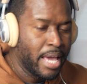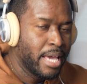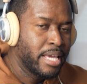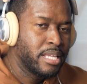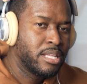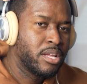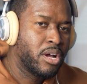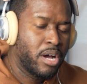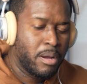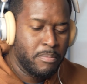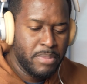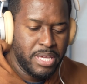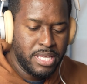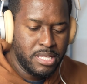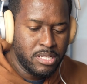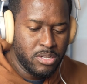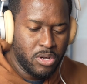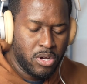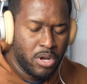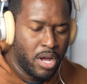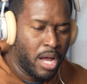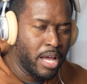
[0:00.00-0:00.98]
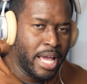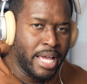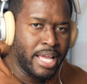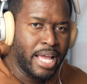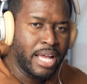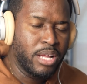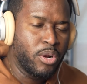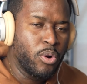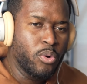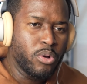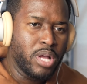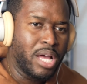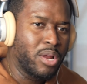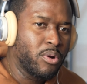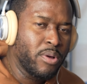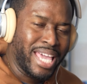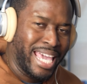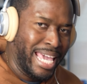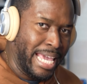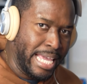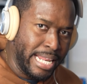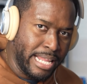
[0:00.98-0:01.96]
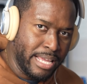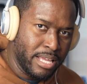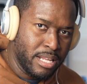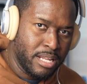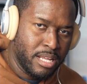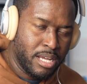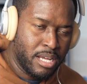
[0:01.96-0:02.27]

No, I mean, no, I don't hate it.